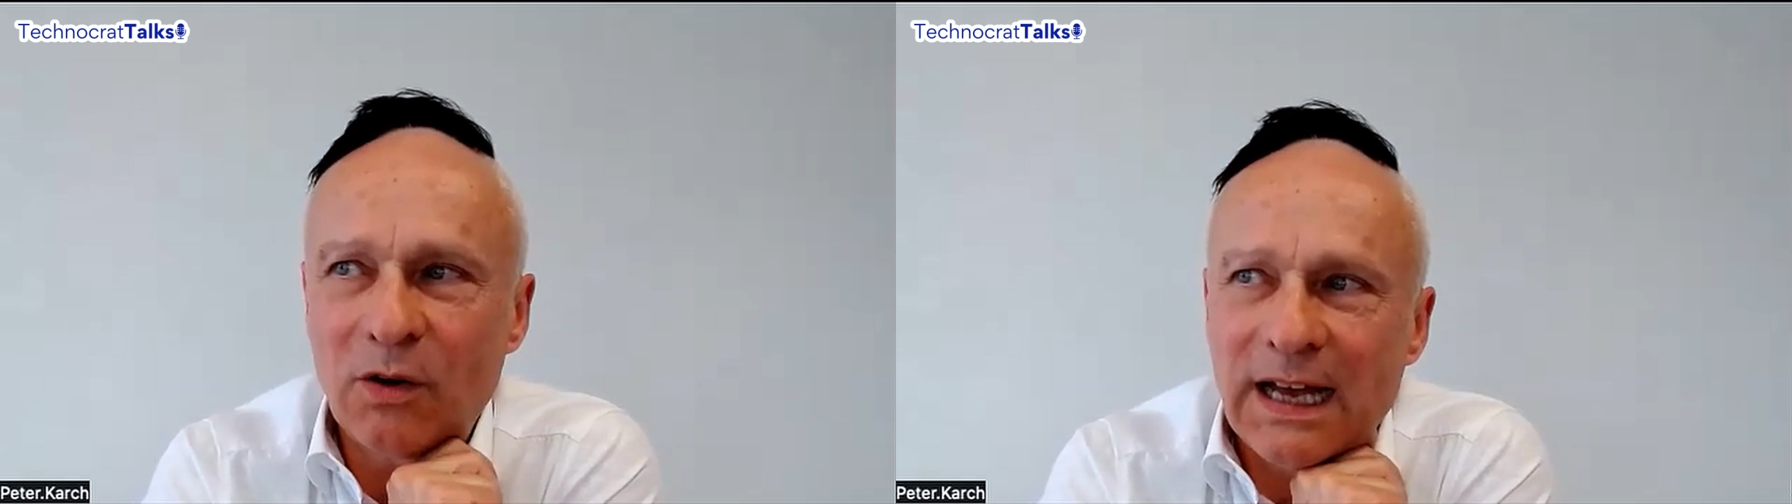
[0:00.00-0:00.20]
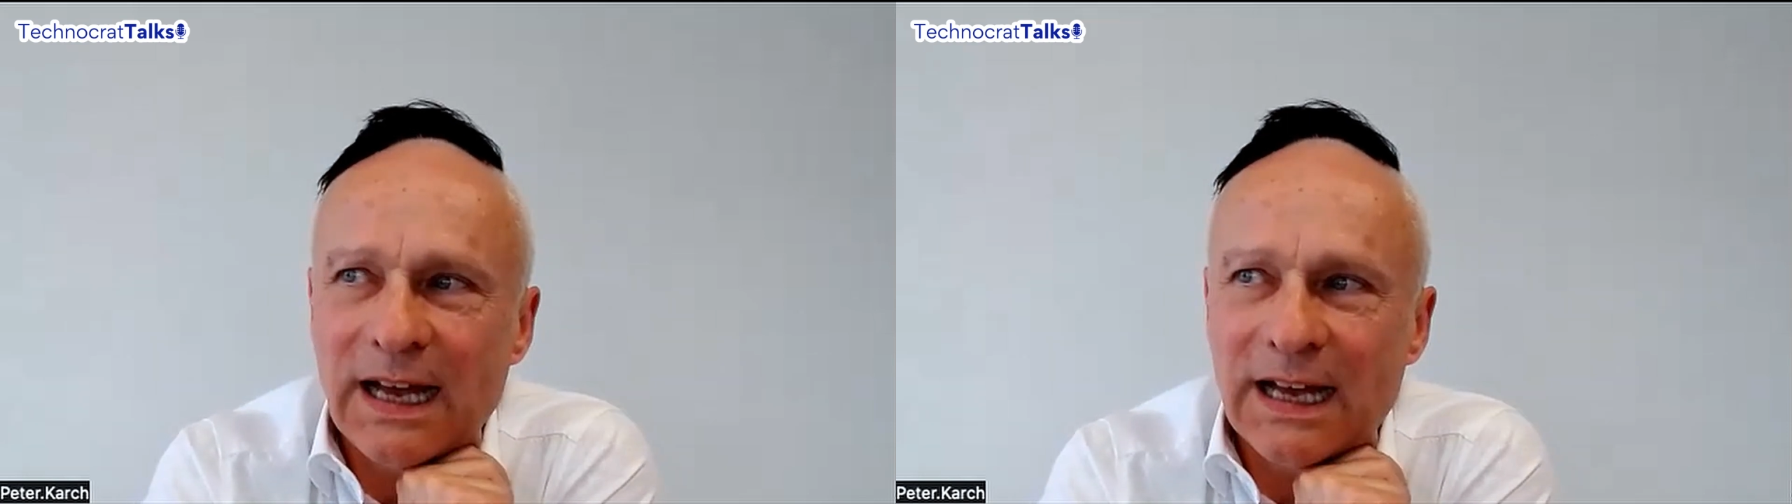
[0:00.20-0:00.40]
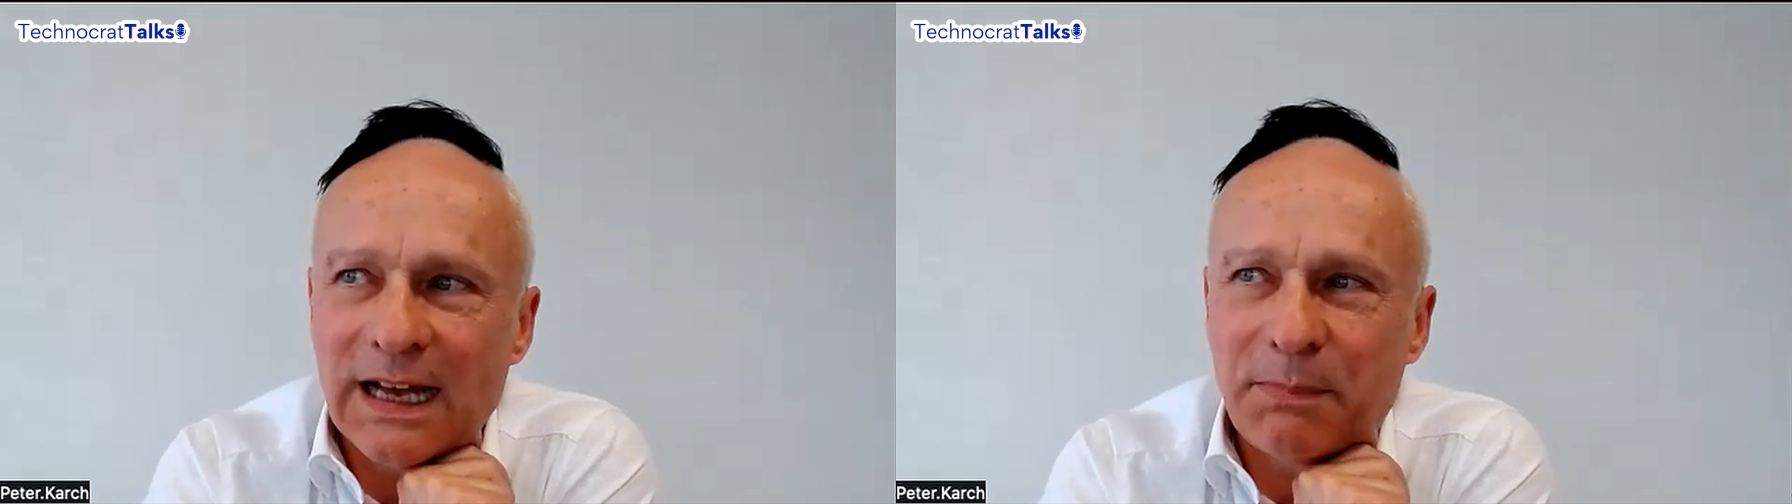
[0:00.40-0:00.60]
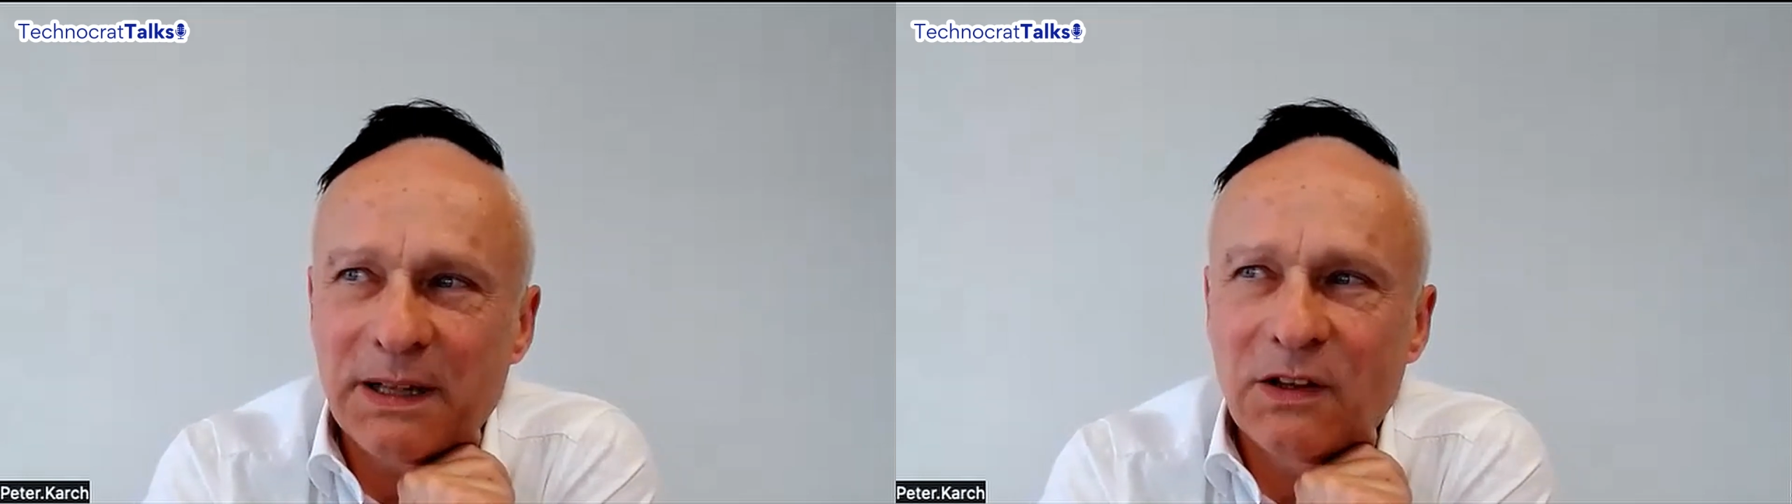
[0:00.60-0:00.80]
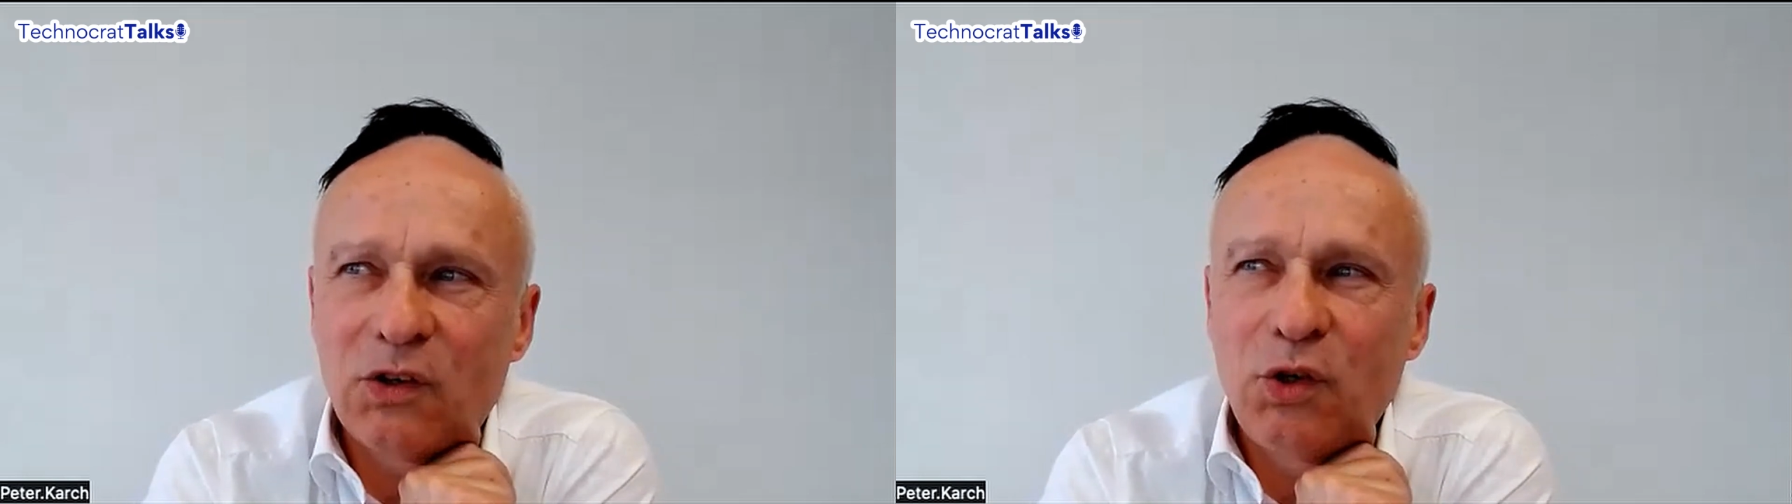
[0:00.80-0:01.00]
but the
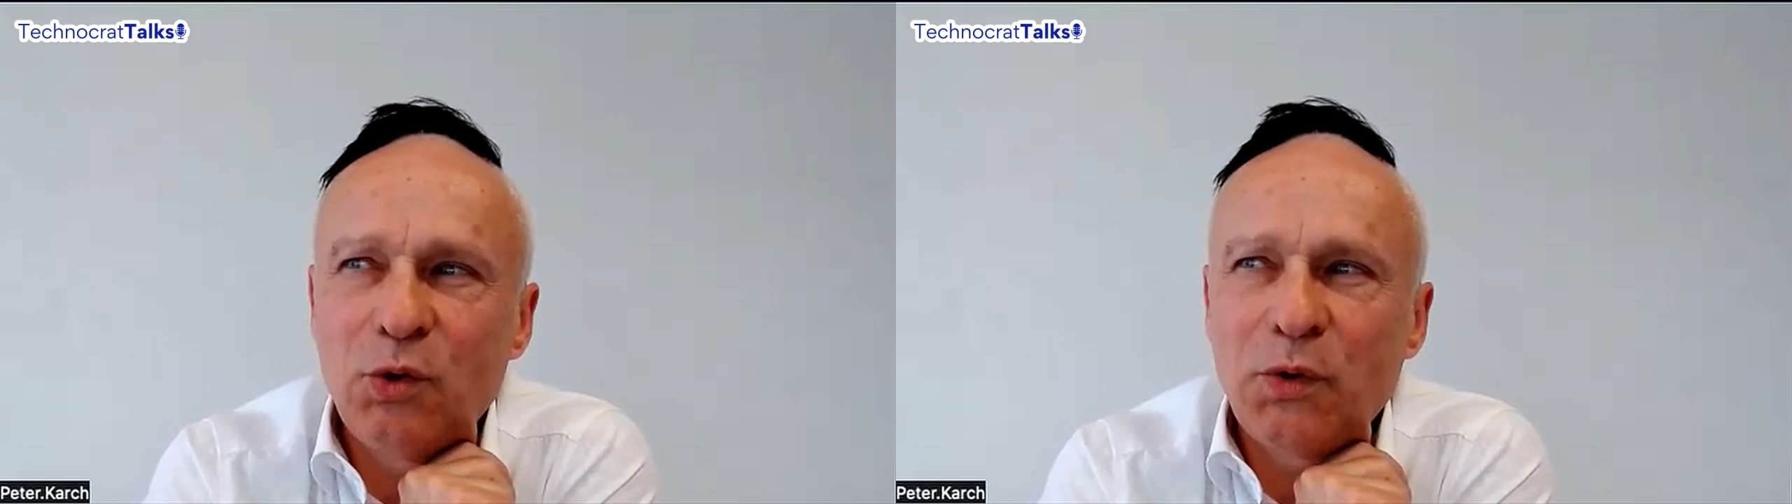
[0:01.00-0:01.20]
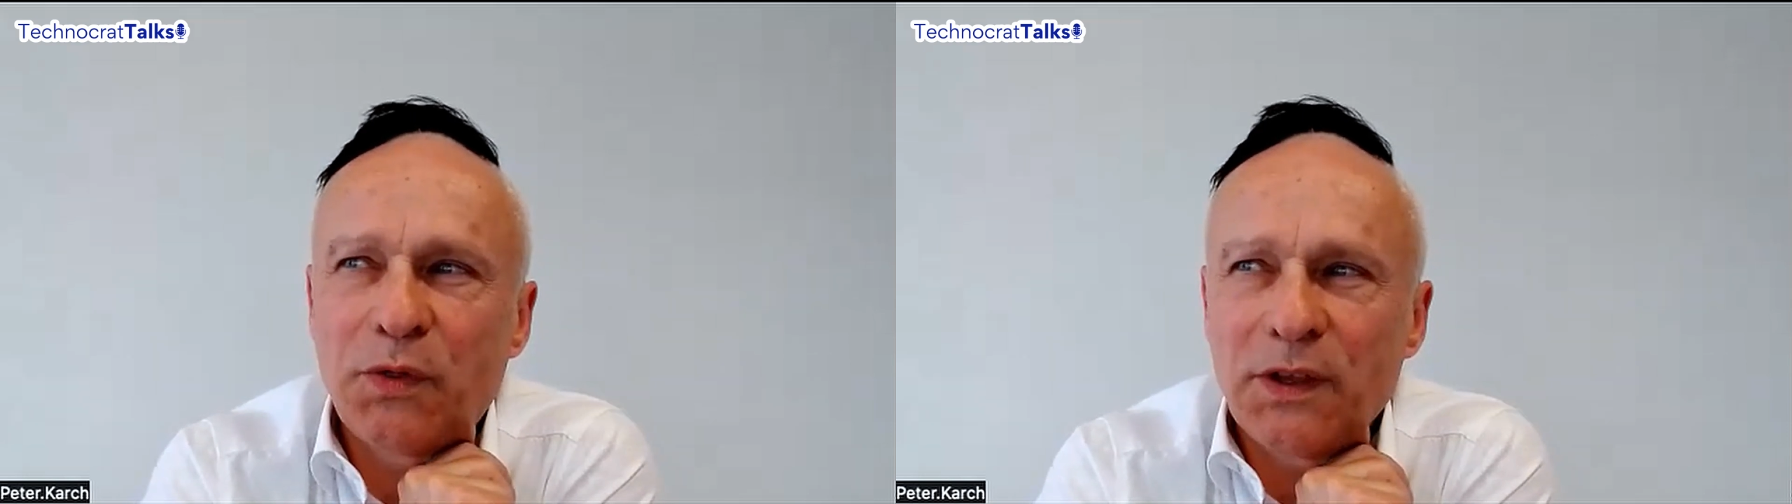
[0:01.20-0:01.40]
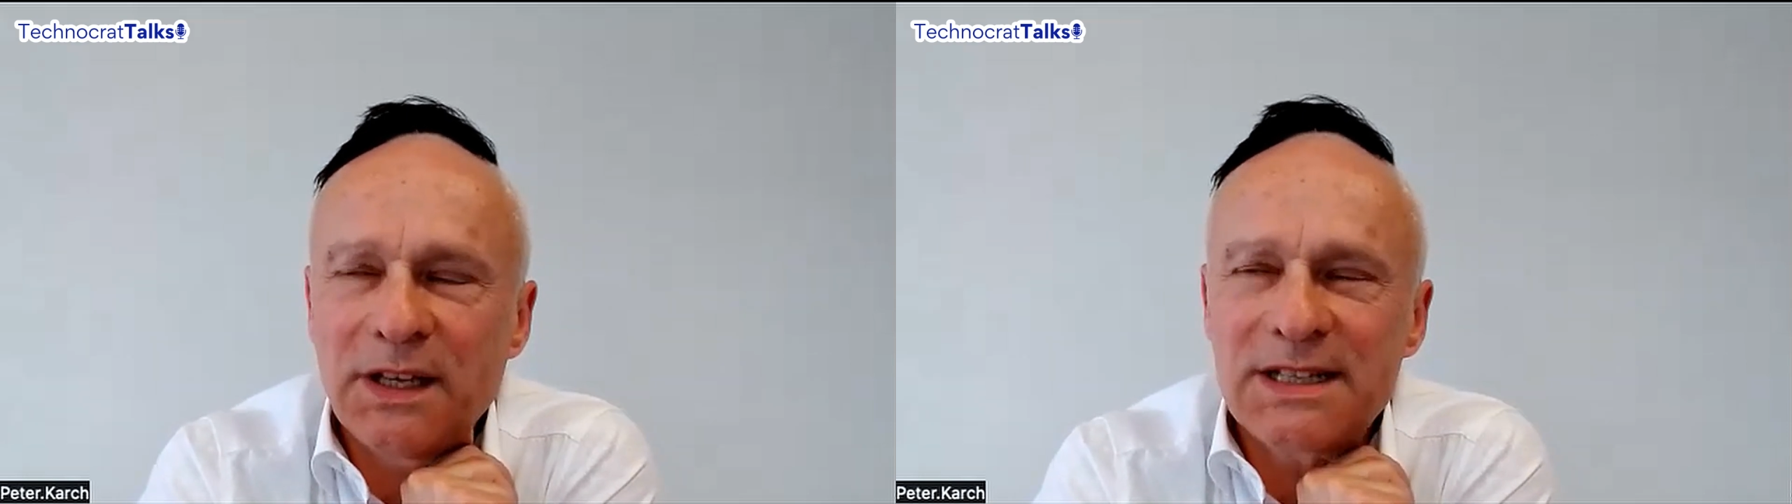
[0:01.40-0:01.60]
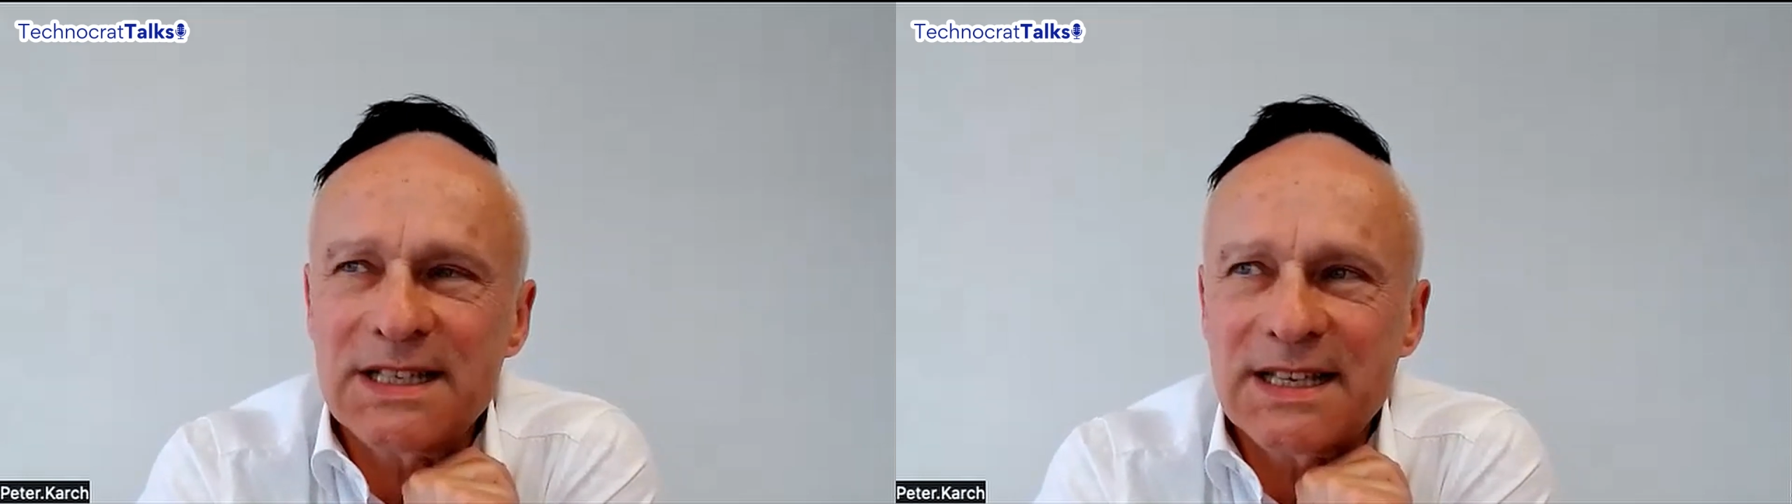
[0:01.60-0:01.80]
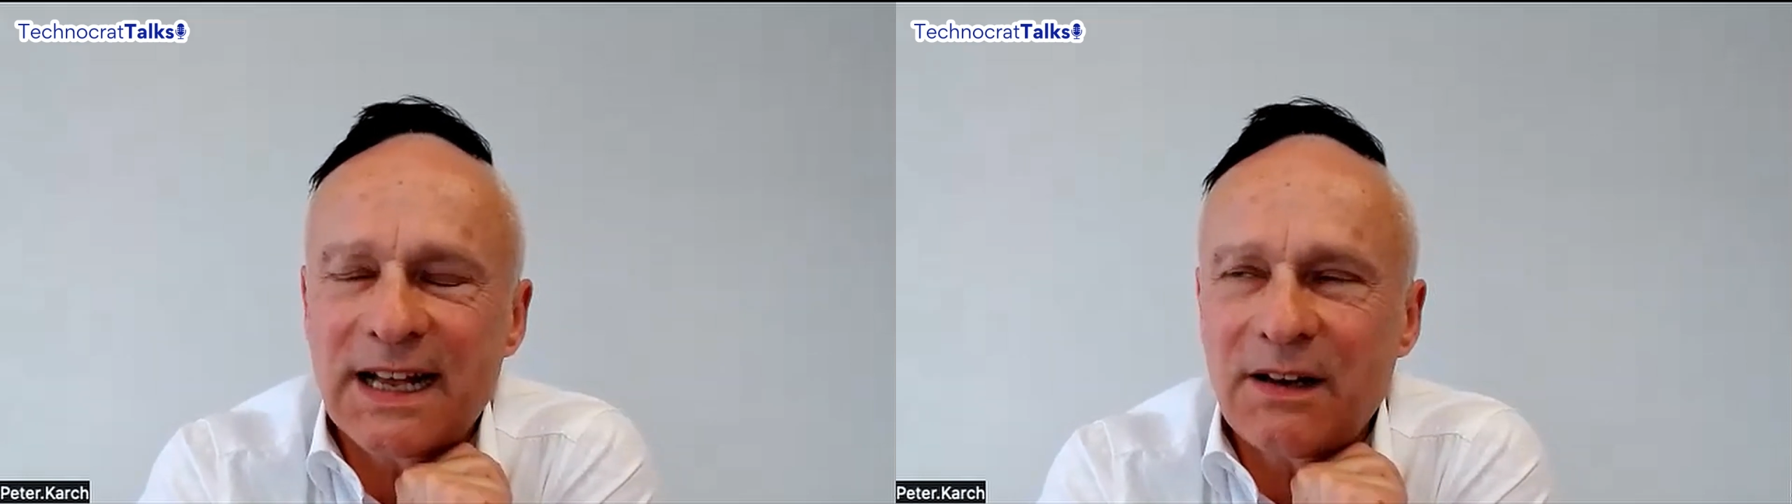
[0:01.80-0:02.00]
tooth
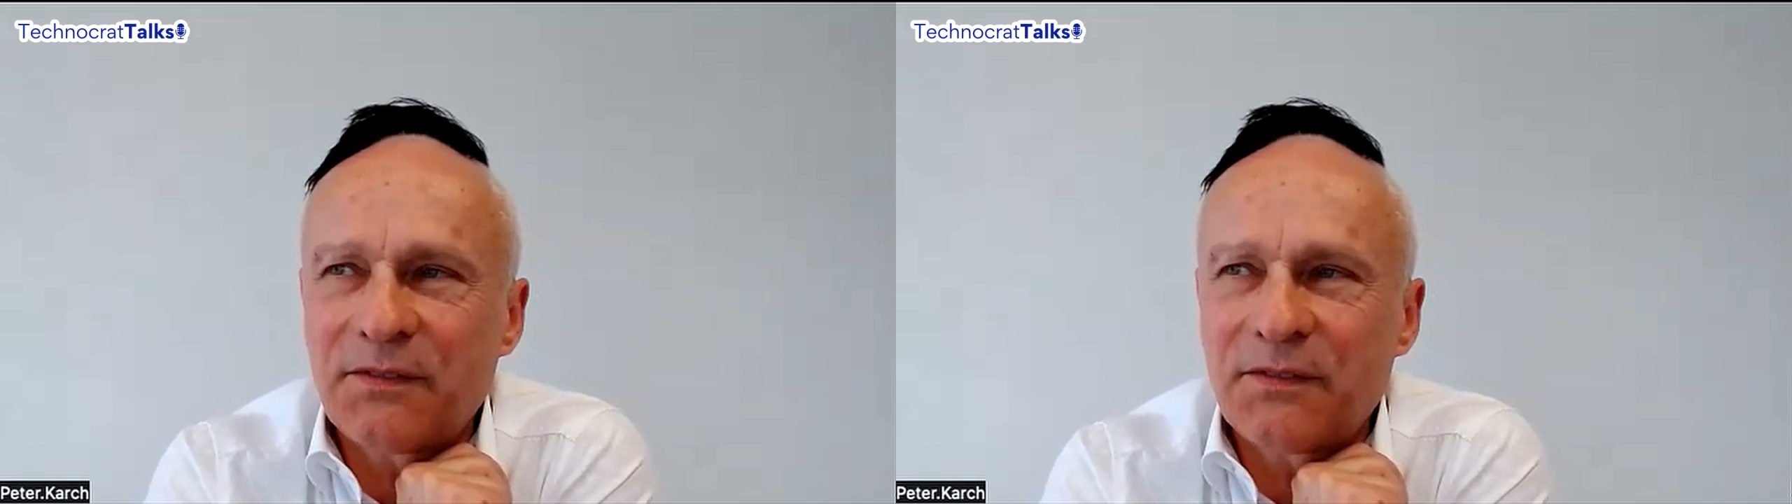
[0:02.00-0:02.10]
itself,